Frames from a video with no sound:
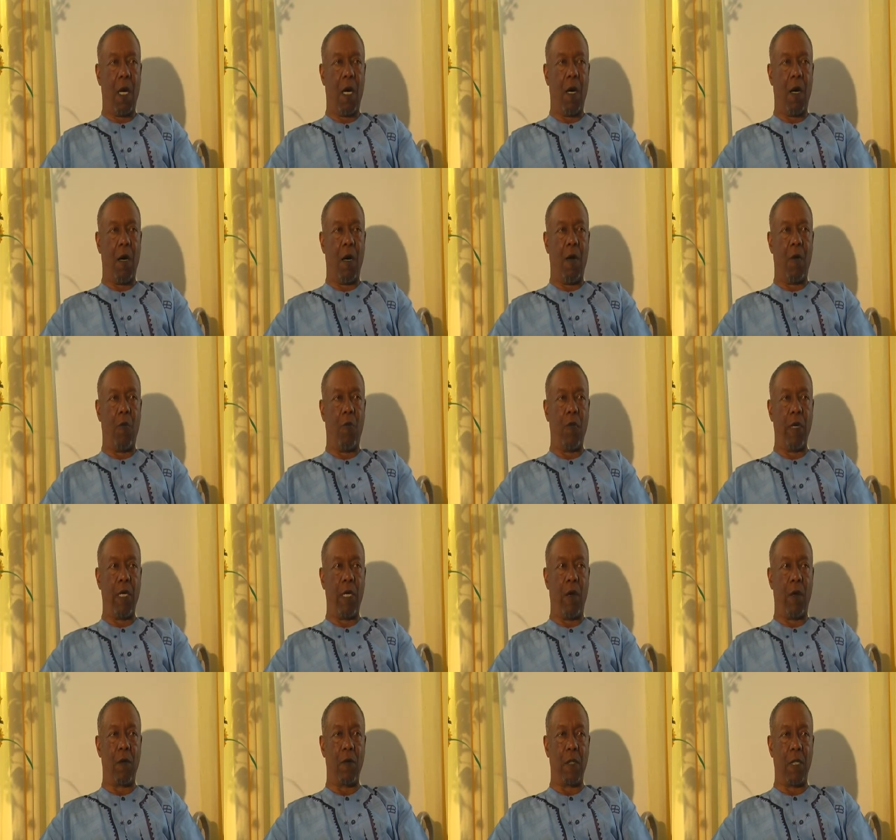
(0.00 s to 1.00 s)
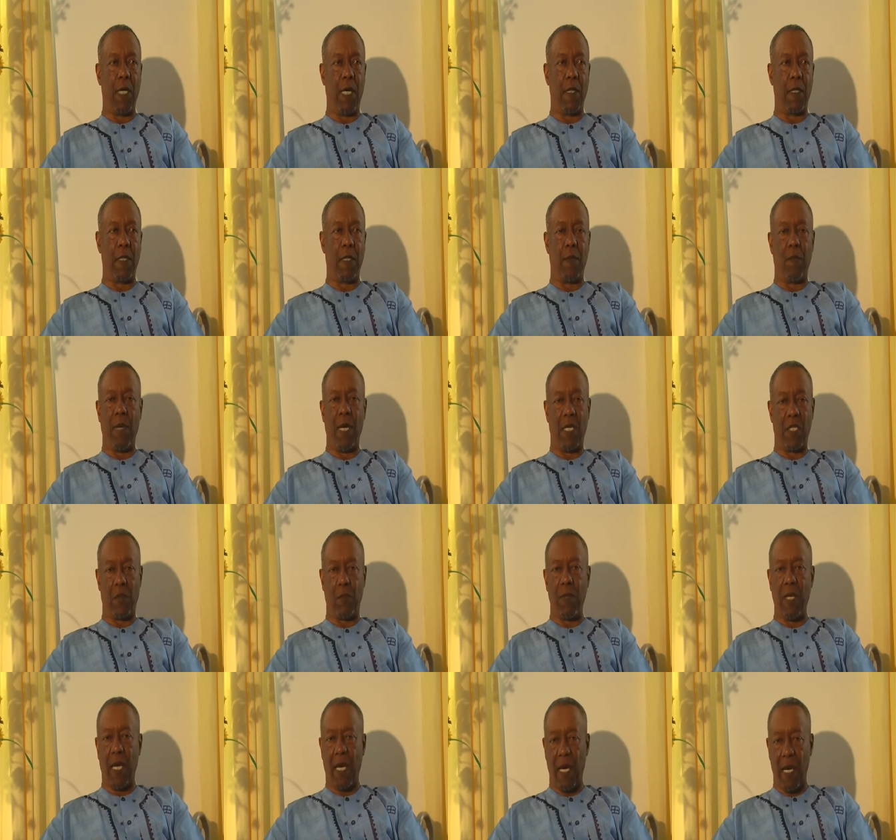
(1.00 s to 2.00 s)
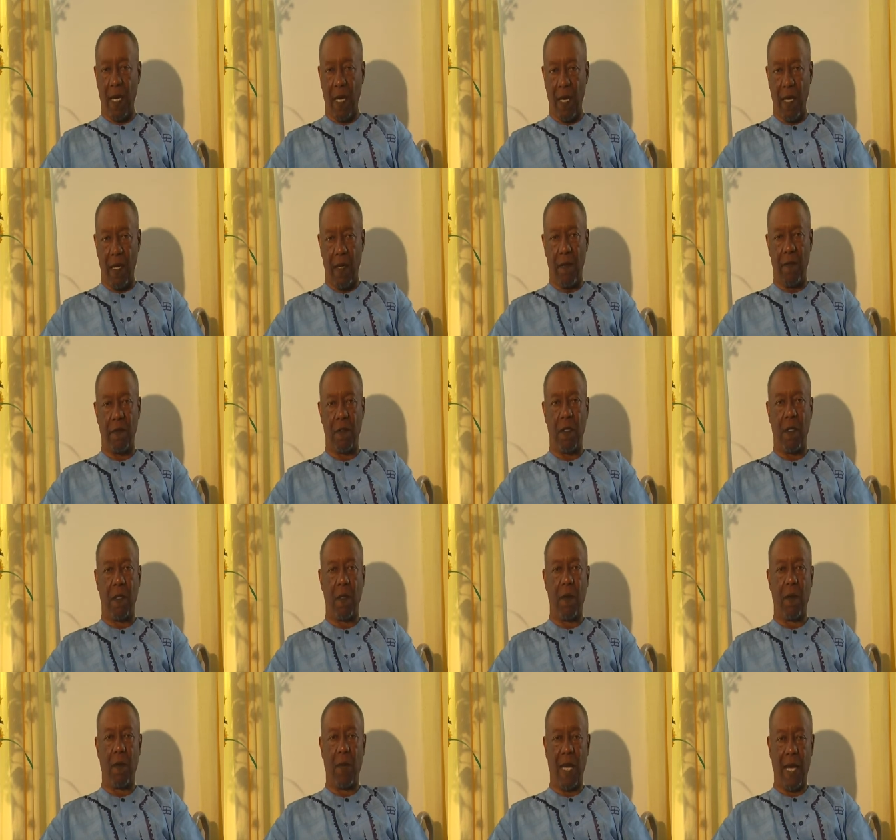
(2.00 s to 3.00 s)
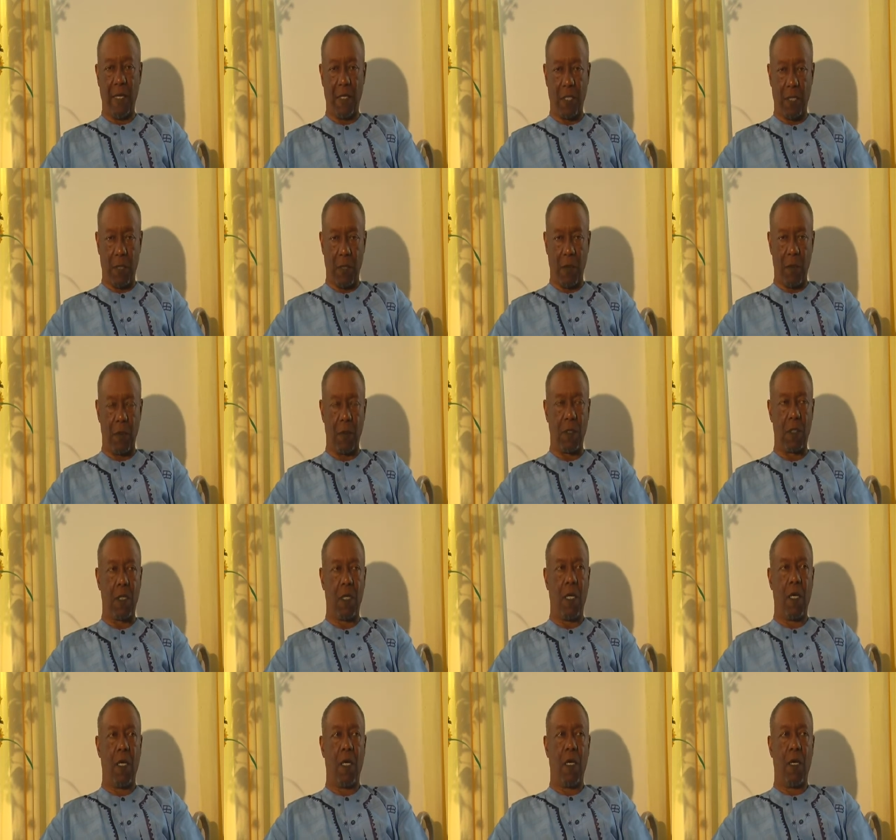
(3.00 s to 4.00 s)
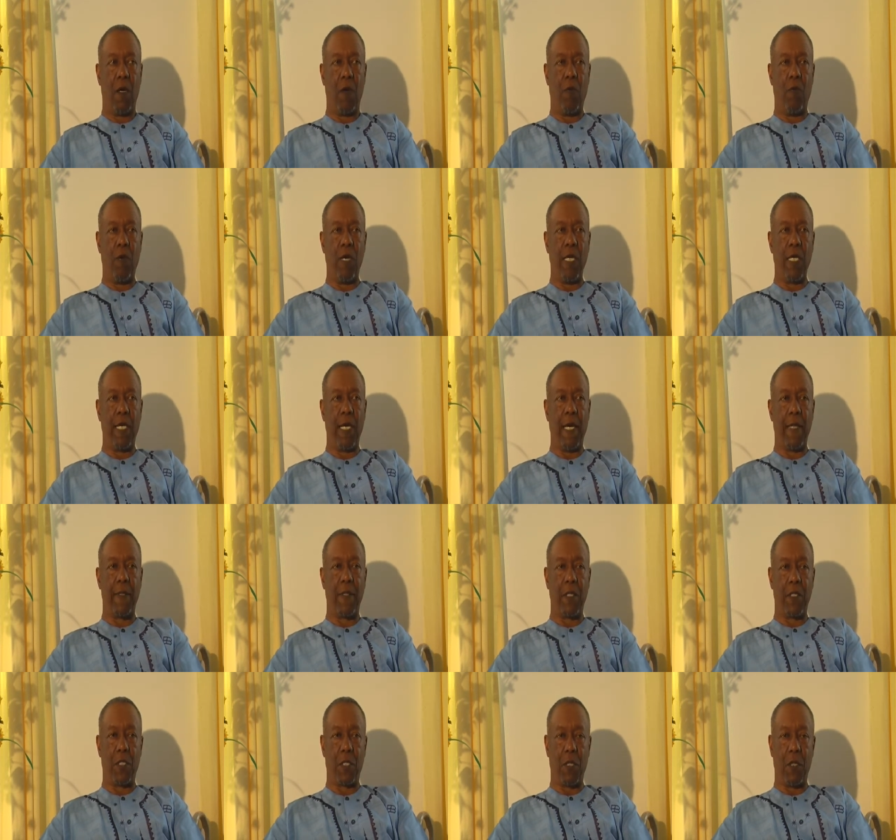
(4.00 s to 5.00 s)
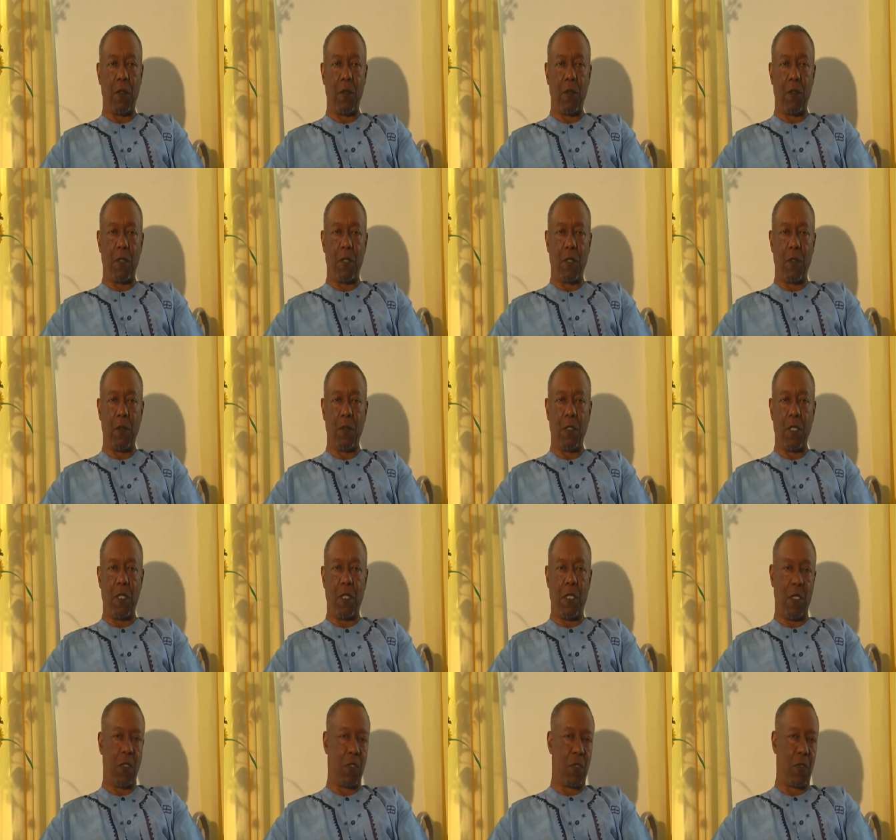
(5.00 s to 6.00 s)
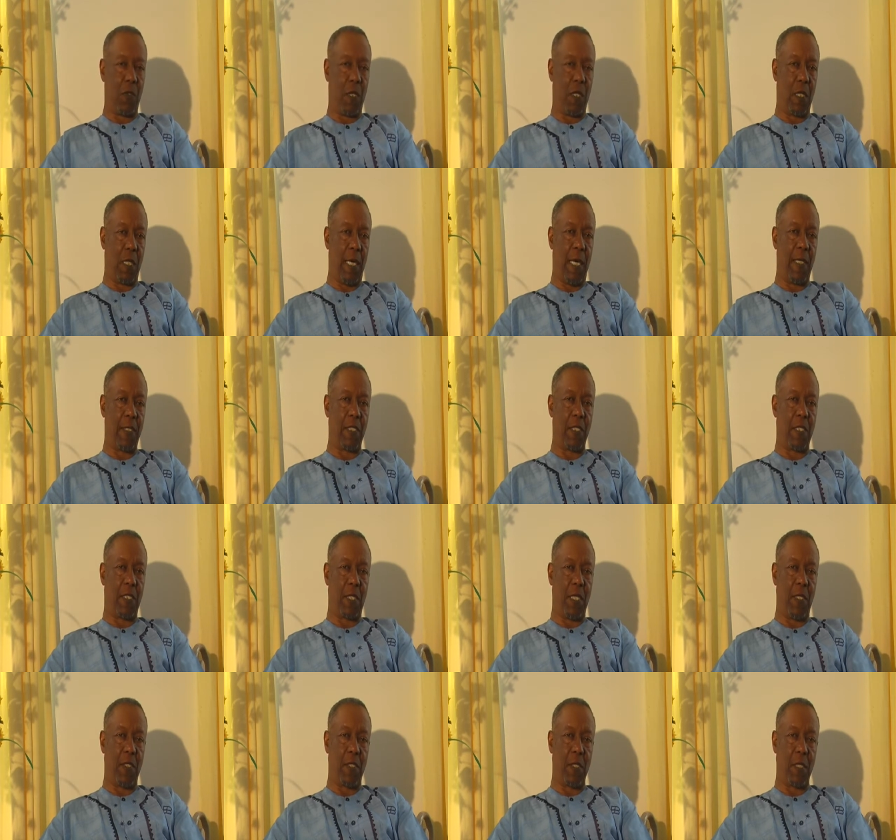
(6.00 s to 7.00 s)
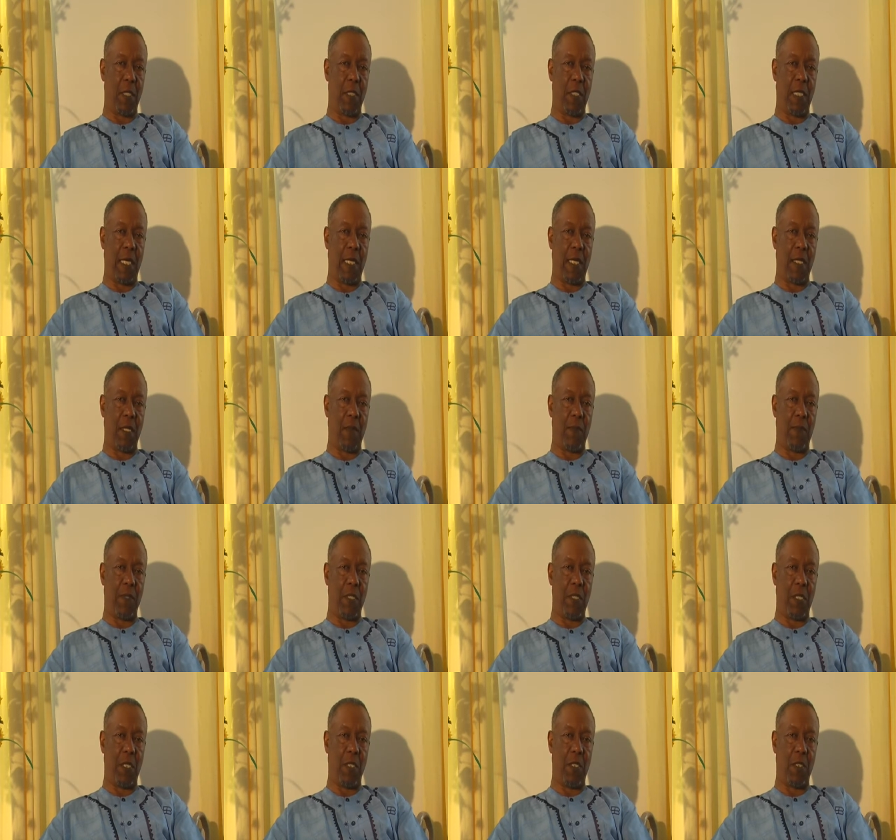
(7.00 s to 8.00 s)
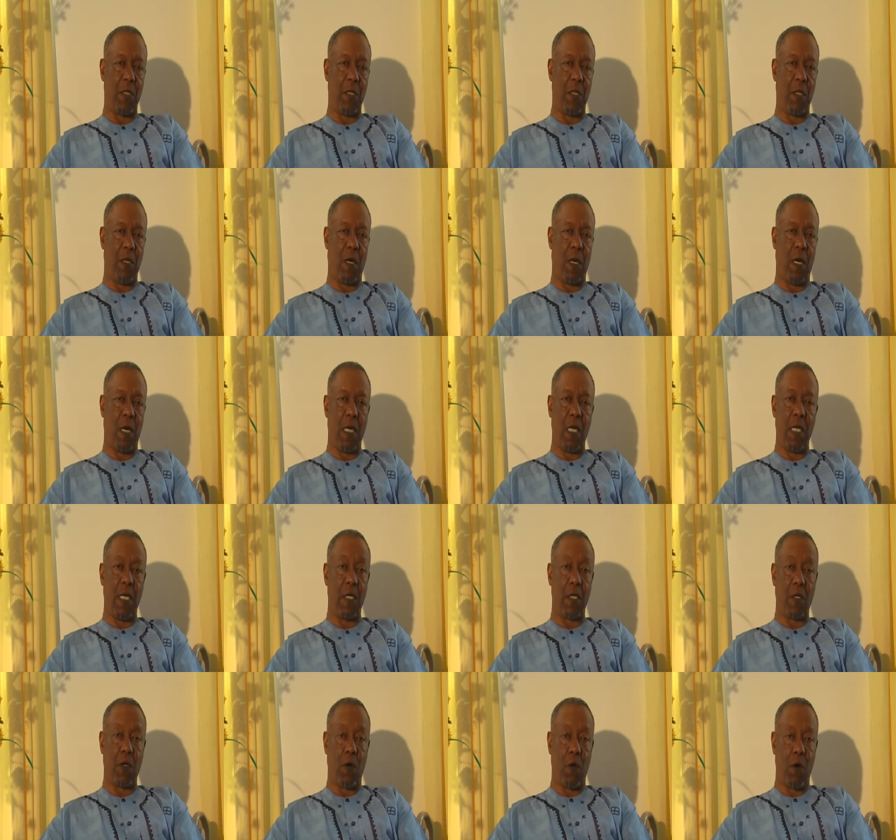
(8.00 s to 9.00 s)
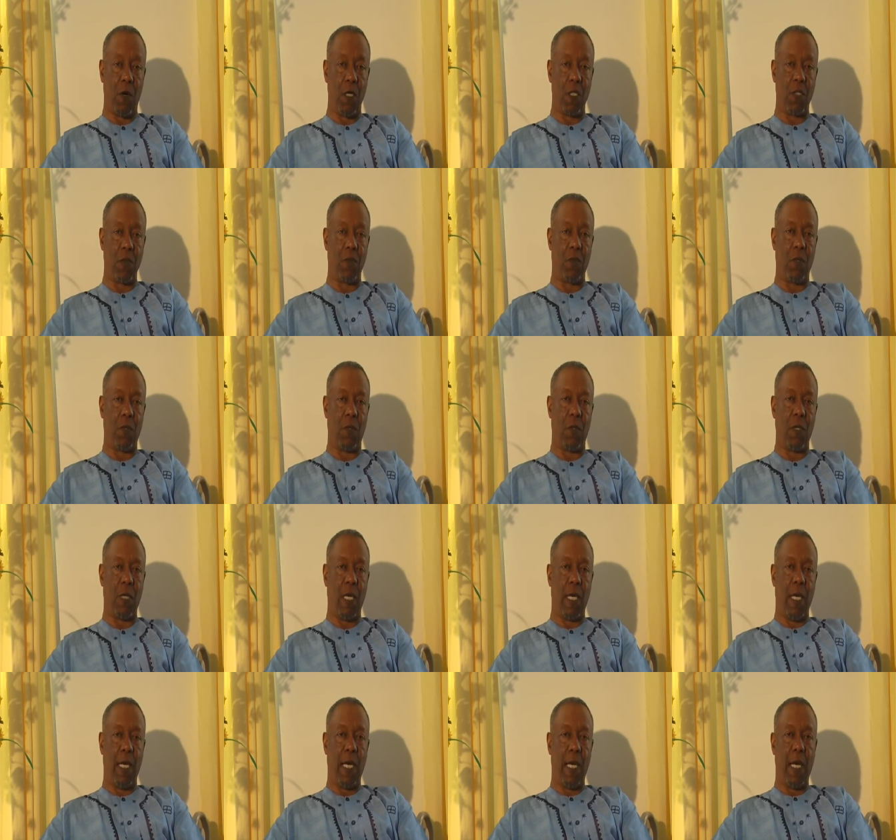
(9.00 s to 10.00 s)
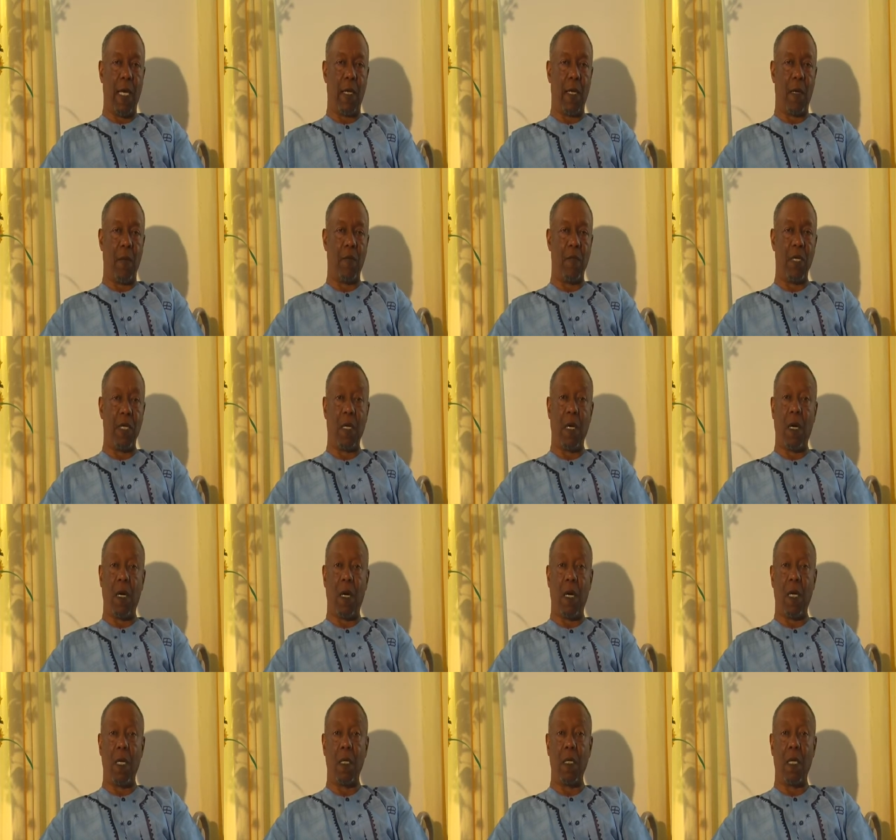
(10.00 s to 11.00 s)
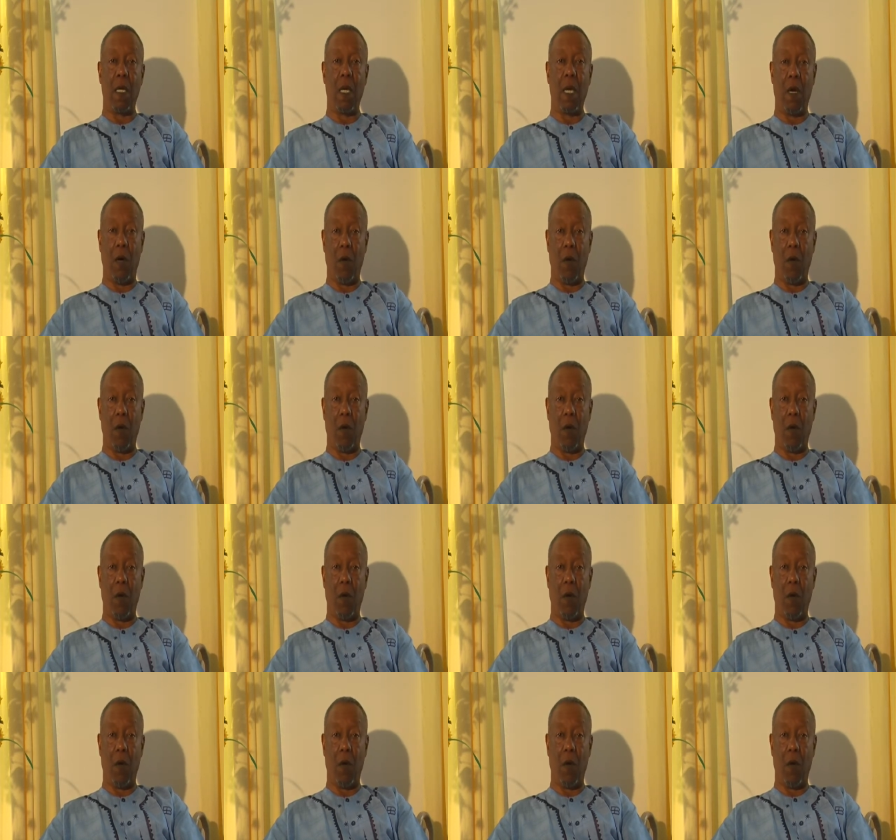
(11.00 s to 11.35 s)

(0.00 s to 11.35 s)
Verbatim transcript: Uh, we don't get the best behaved black students. We get the students who the district has essentially taken a position are incorrigible and are beyond